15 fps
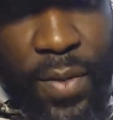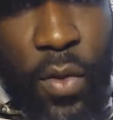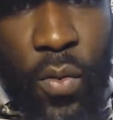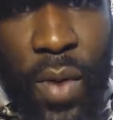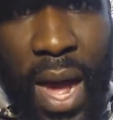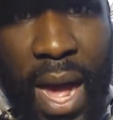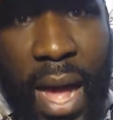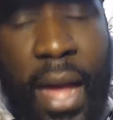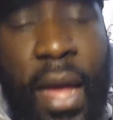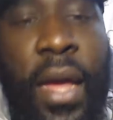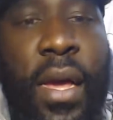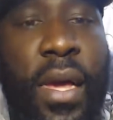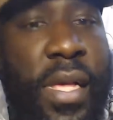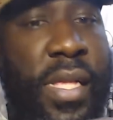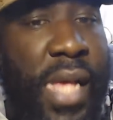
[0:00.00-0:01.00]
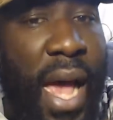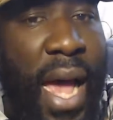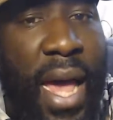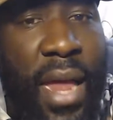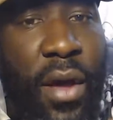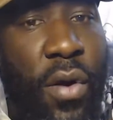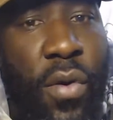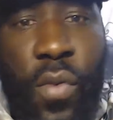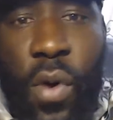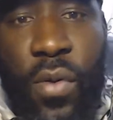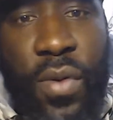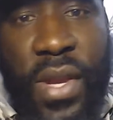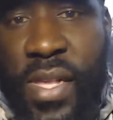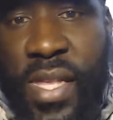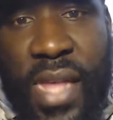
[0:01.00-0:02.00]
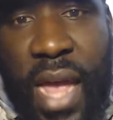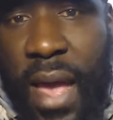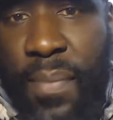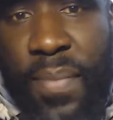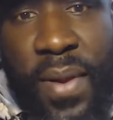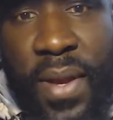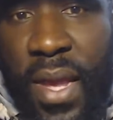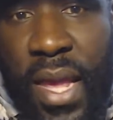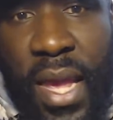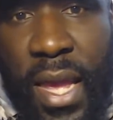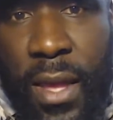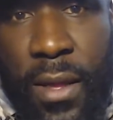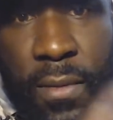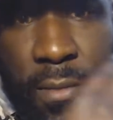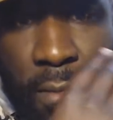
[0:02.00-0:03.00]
Why? Because I don't want this to happen again.